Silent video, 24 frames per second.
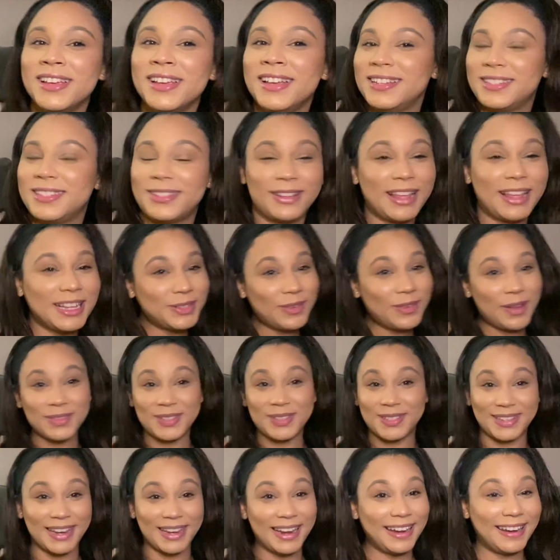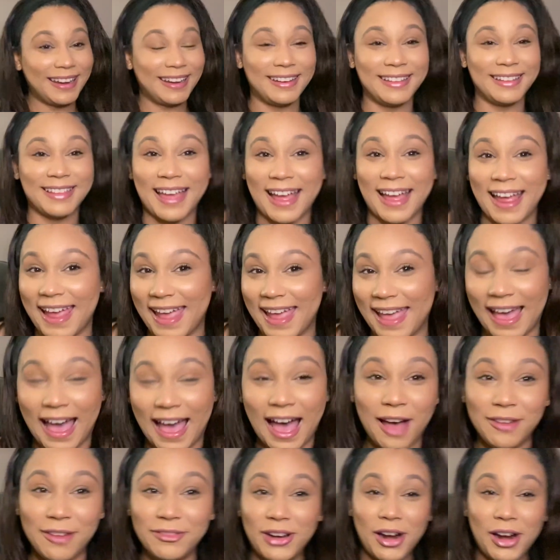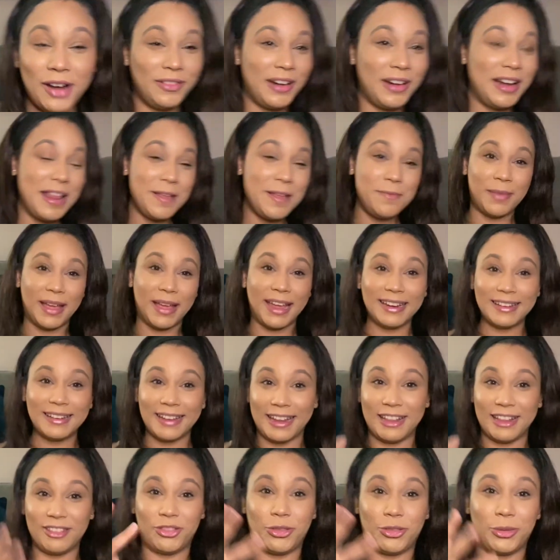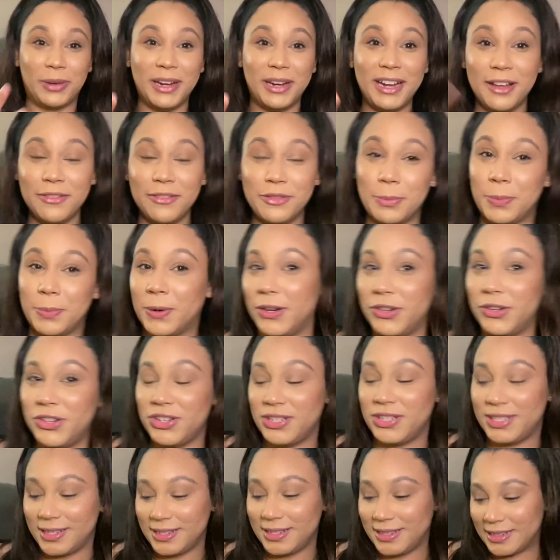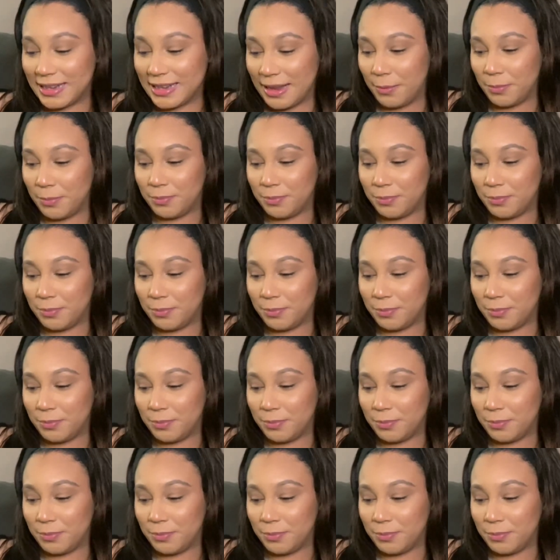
So that's what I'm saying. Like I've already made like 3 other purchases